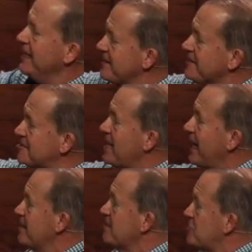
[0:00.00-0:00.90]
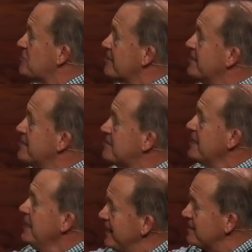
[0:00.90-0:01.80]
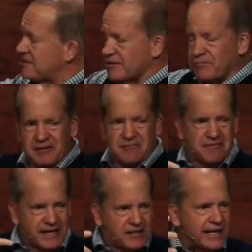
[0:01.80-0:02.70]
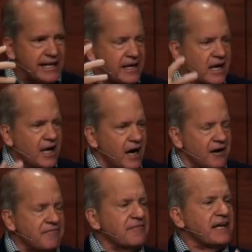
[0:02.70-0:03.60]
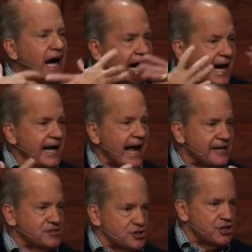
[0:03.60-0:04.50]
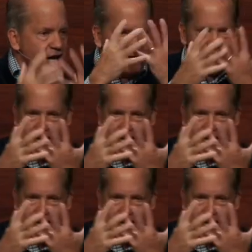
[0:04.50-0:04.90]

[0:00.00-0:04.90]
In the second assurance, it's the revealing of God as judge